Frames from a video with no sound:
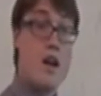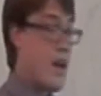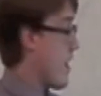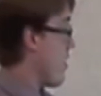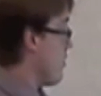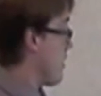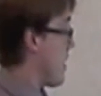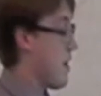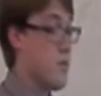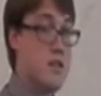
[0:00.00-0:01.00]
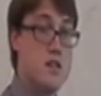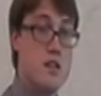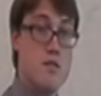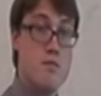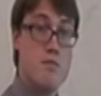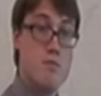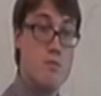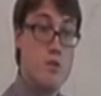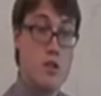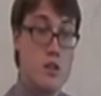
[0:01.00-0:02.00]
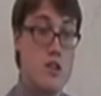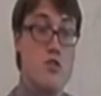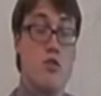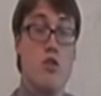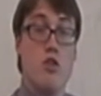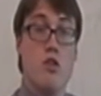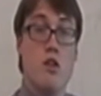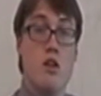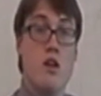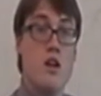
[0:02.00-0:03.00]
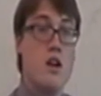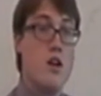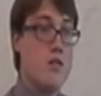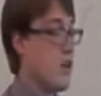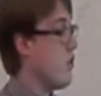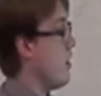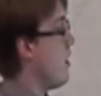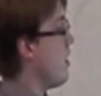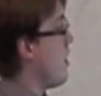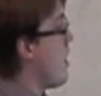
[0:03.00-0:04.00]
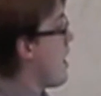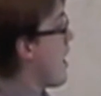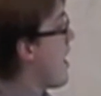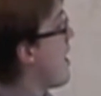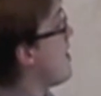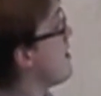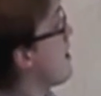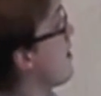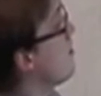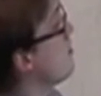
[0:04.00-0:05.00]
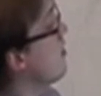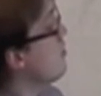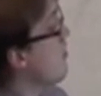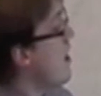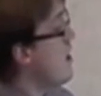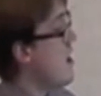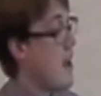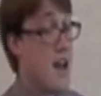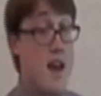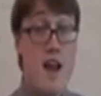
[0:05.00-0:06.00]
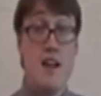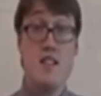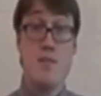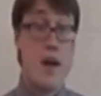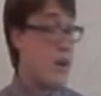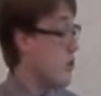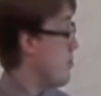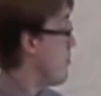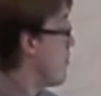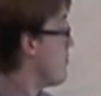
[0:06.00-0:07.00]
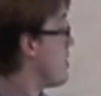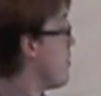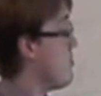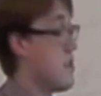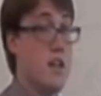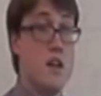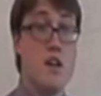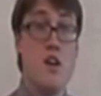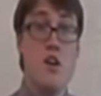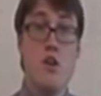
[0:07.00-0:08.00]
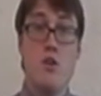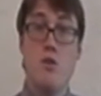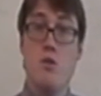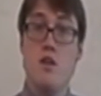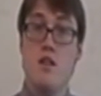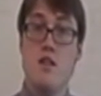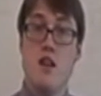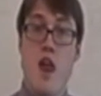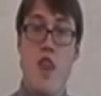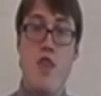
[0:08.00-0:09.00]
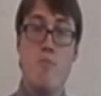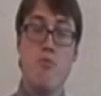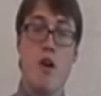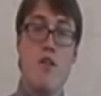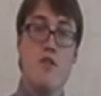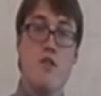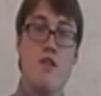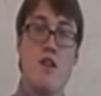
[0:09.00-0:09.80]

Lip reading: Harold Godwinson for control of England. And Harold Hardrade has some help from Tostig, who is the brother